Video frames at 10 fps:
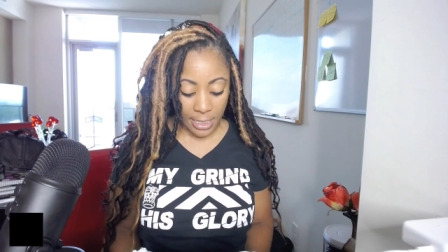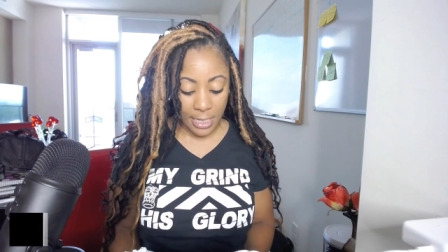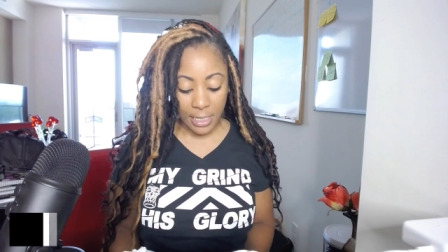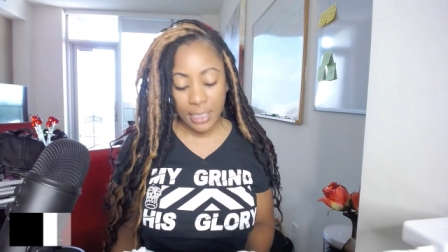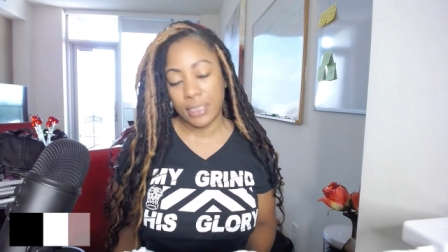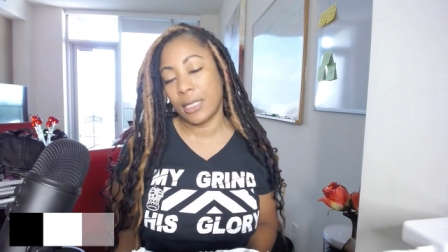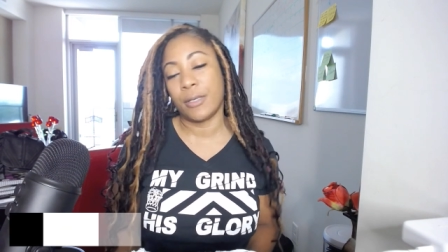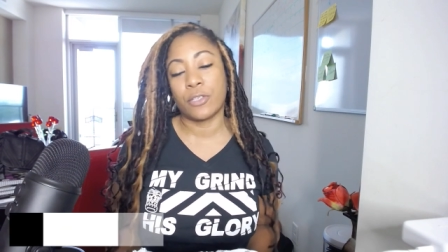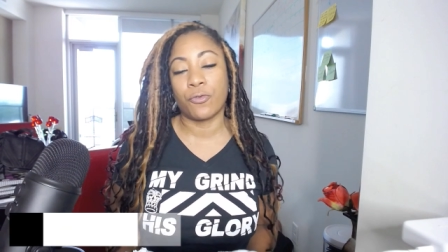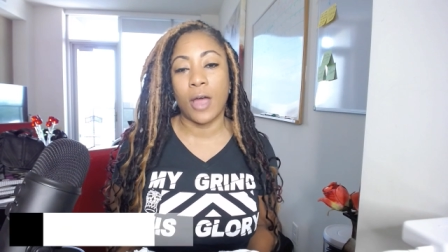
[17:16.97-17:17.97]
And his name
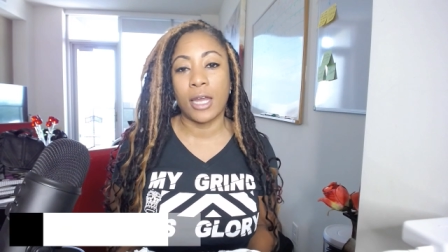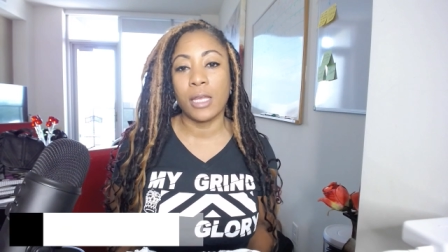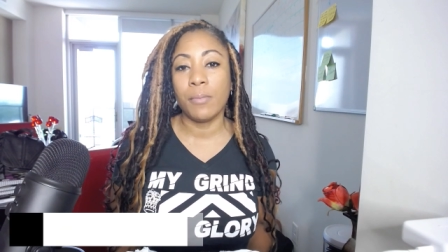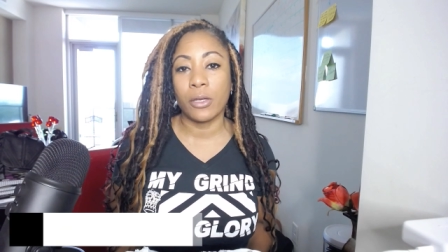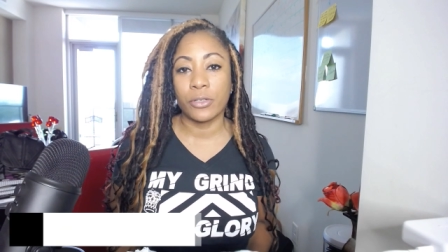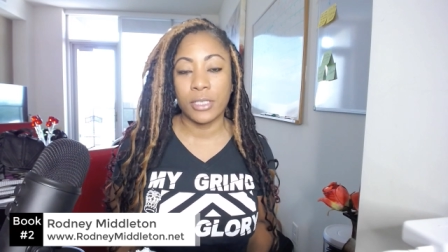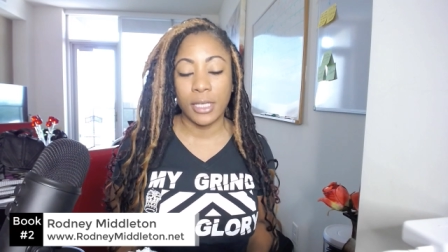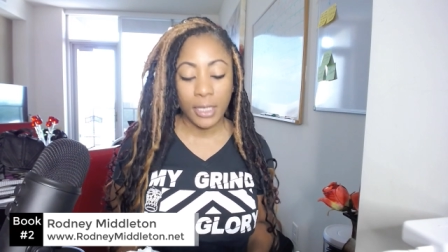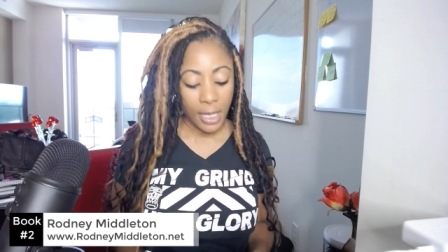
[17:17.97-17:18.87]
is Rodney Middleton.